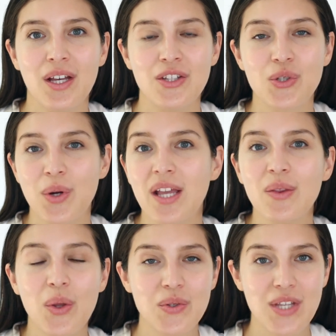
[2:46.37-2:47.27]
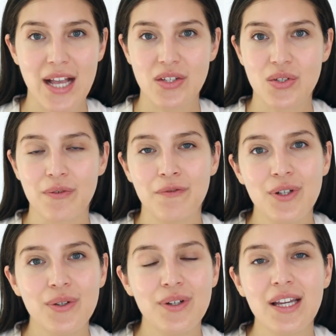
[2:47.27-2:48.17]
drain those extra
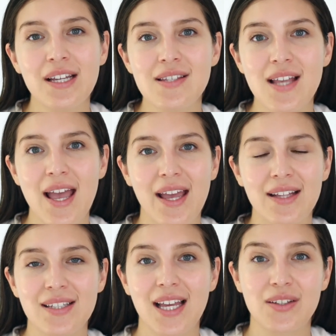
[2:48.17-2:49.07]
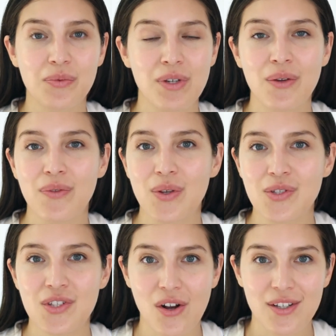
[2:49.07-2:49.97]
fluids and get rid of
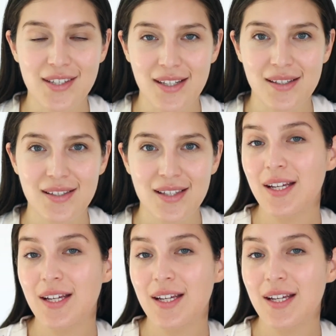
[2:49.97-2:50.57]
those toxins.